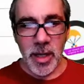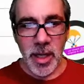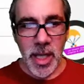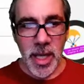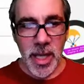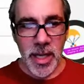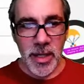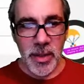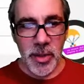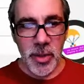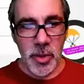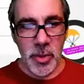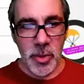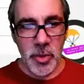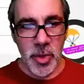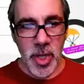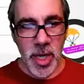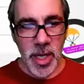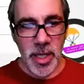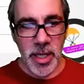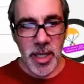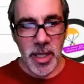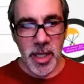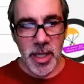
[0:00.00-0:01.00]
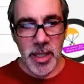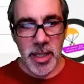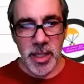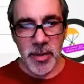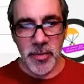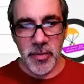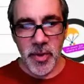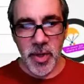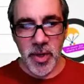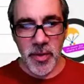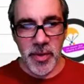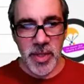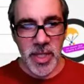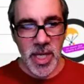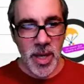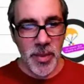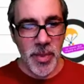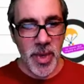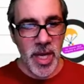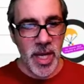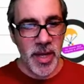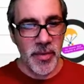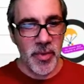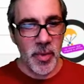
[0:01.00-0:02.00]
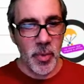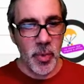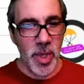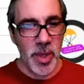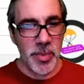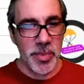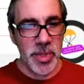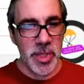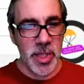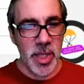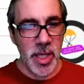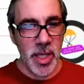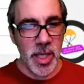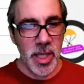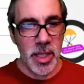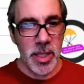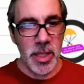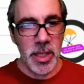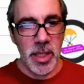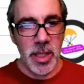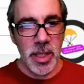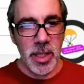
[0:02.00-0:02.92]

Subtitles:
a new tracking ID for every time I have a website. So